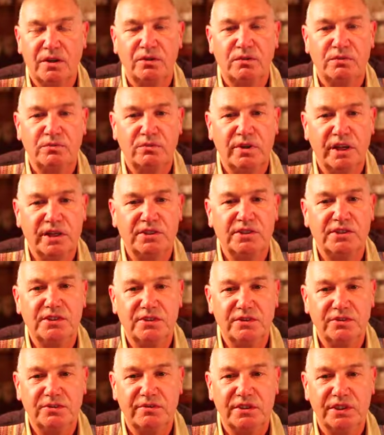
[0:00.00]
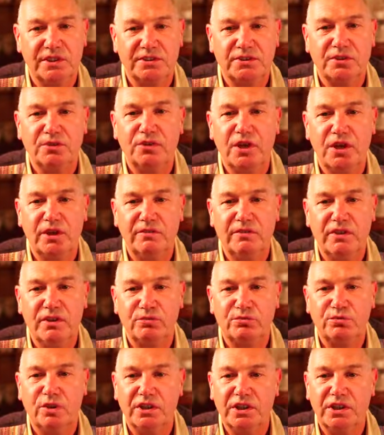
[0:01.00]
Rex Silver took over the
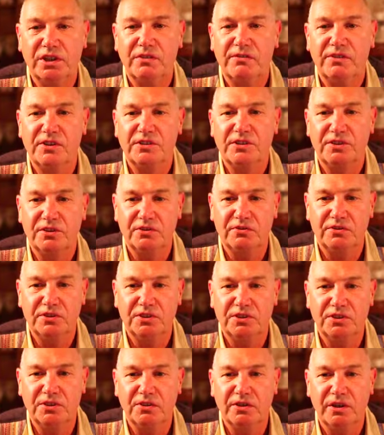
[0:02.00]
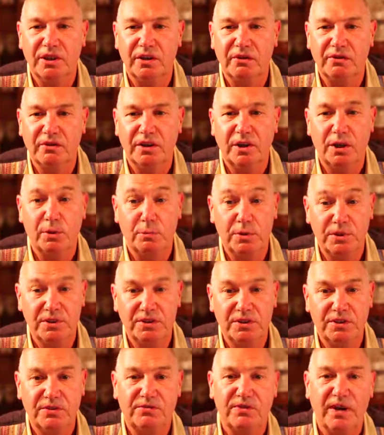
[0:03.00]
running of the Silver Studio, a
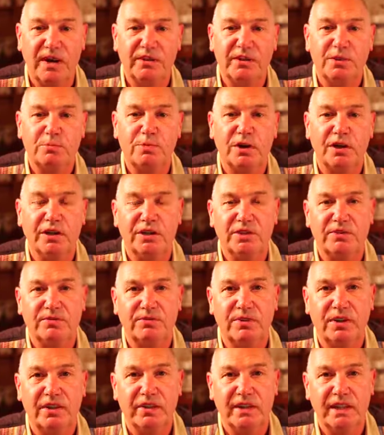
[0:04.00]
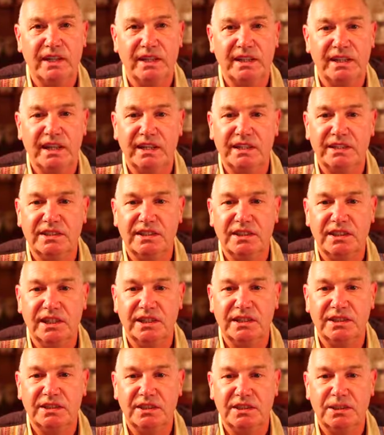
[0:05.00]
business founded by his father in
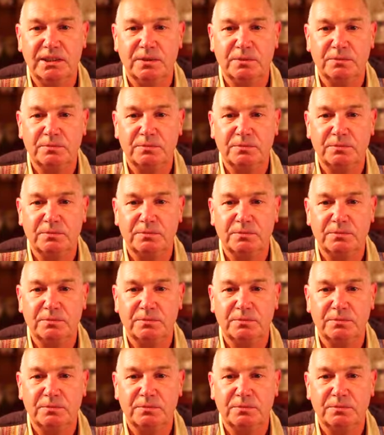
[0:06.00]
1880.